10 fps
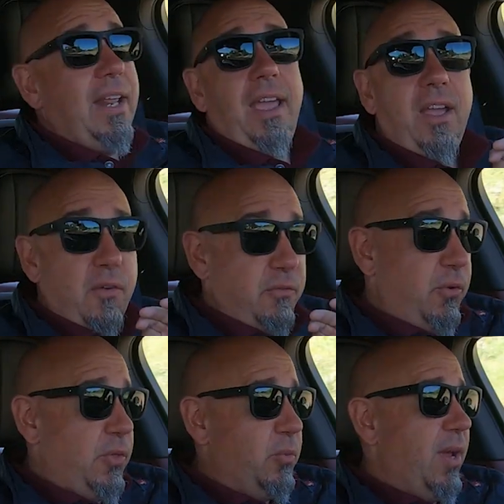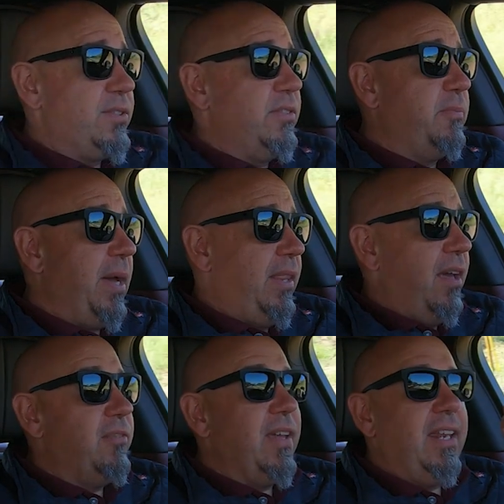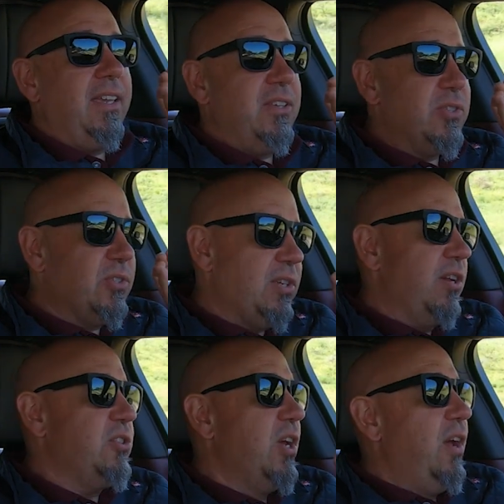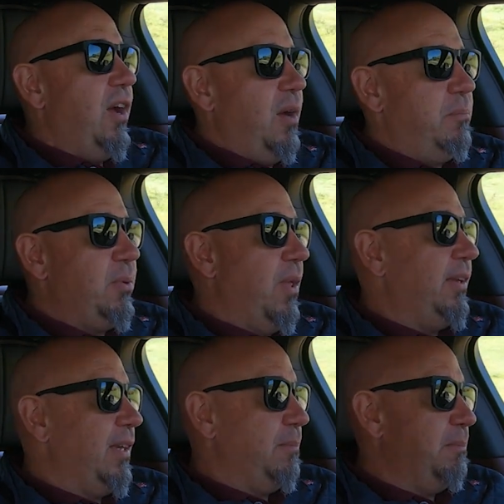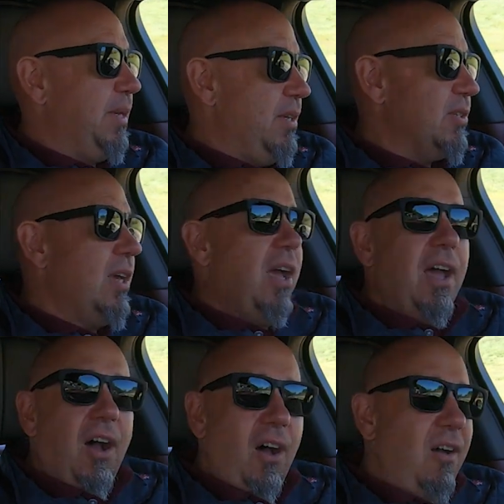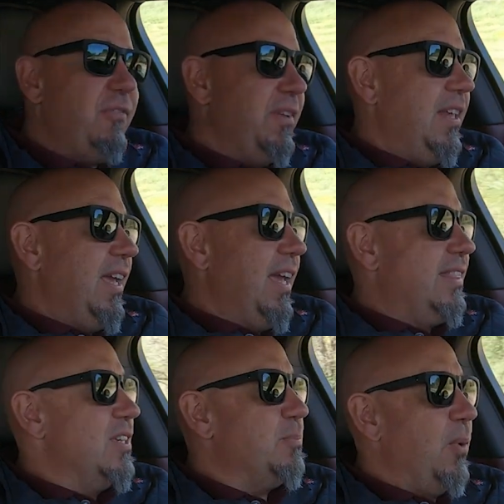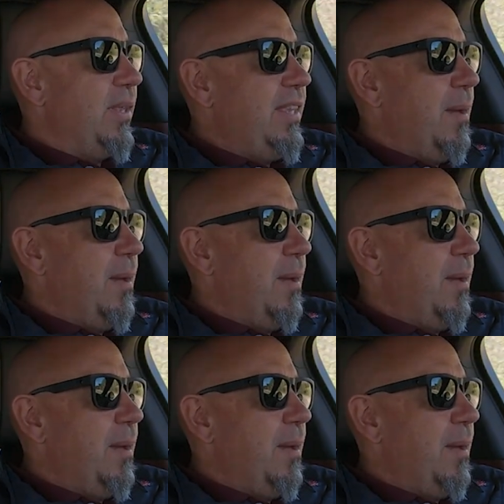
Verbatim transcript: day for the rest of my life. It is such a brilliant piece. Often at this point in the